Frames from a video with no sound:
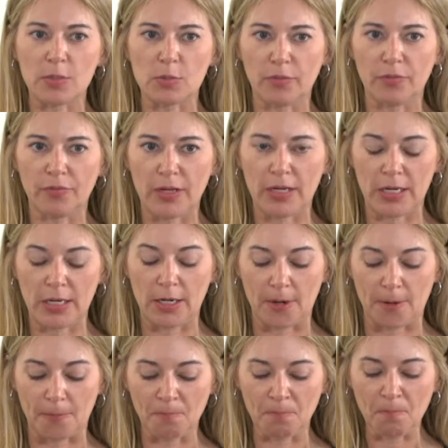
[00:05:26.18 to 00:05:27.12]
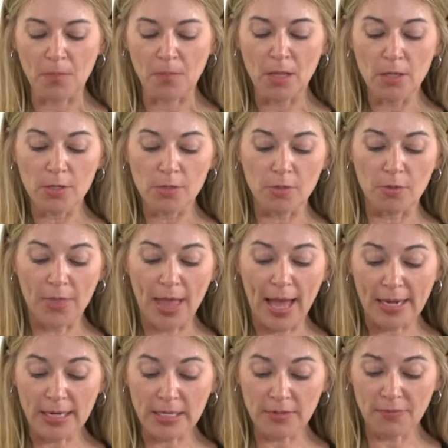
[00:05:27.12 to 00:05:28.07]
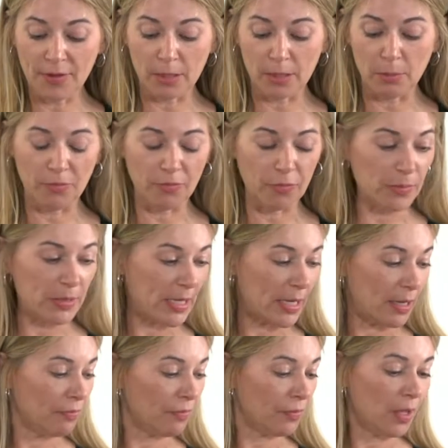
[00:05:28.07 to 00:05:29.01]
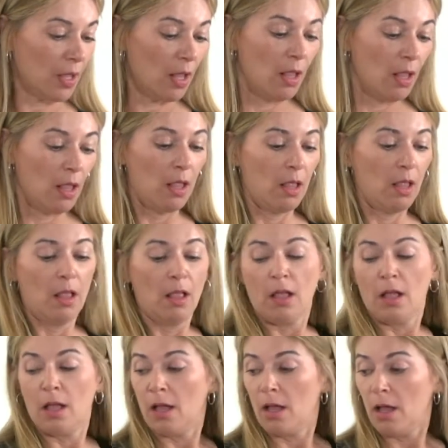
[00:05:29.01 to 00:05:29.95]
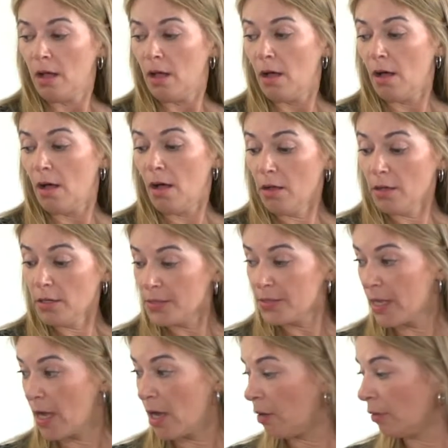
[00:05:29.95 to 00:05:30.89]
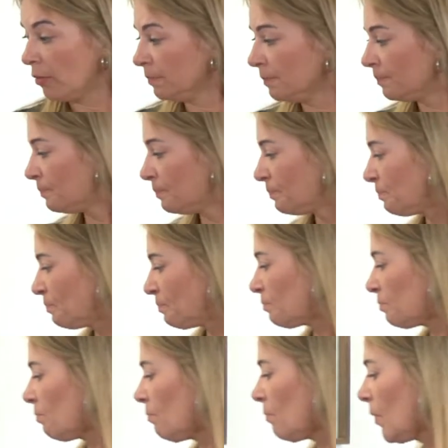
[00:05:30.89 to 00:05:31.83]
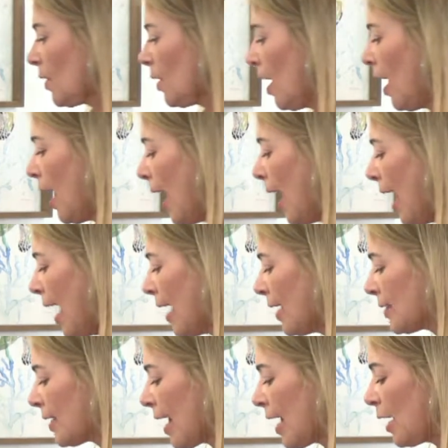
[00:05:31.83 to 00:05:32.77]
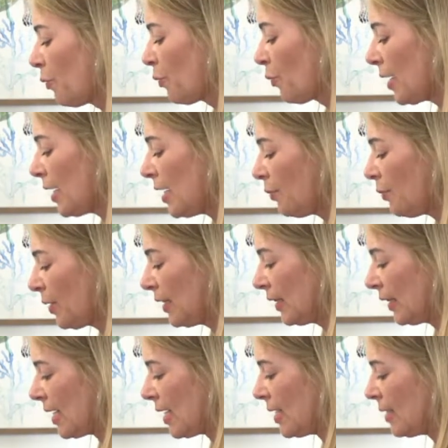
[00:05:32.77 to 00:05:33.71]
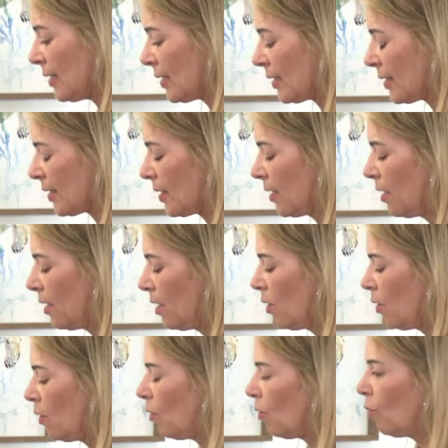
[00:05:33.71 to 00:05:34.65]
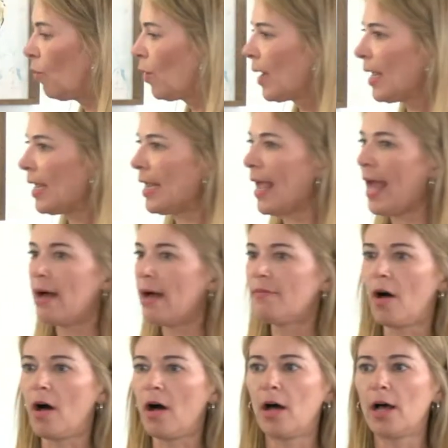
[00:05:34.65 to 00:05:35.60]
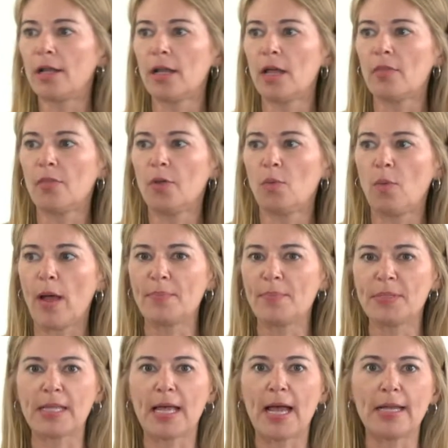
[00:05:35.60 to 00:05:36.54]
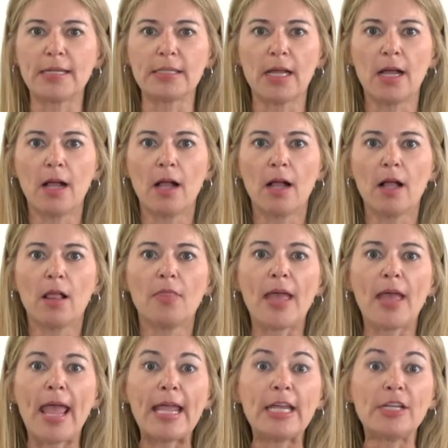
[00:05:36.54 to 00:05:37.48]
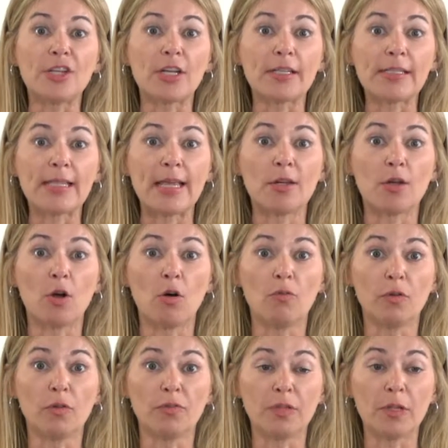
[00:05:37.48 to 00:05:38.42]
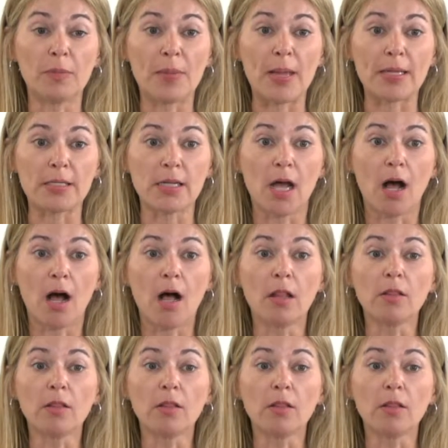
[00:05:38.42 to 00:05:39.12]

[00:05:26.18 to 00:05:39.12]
will fit in here. So that is available from TIFF. Also, as a re-release, we have on the website the HSN oval flip it. A